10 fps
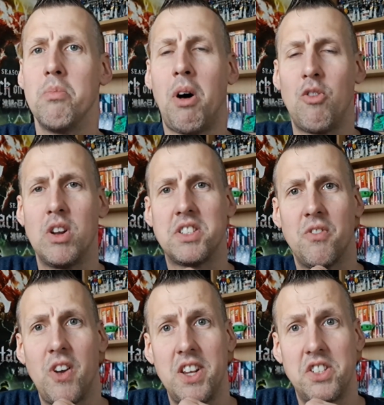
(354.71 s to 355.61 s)
my
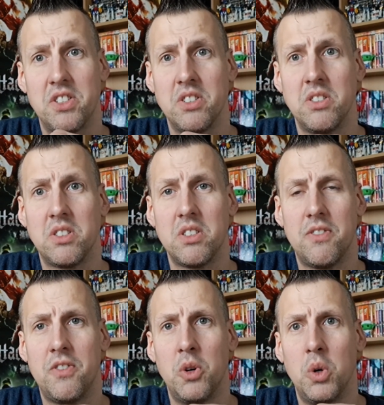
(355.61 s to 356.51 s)
reservations
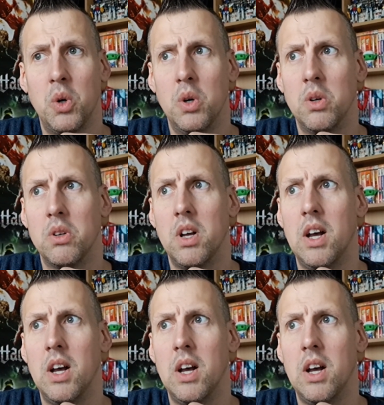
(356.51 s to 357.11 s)
for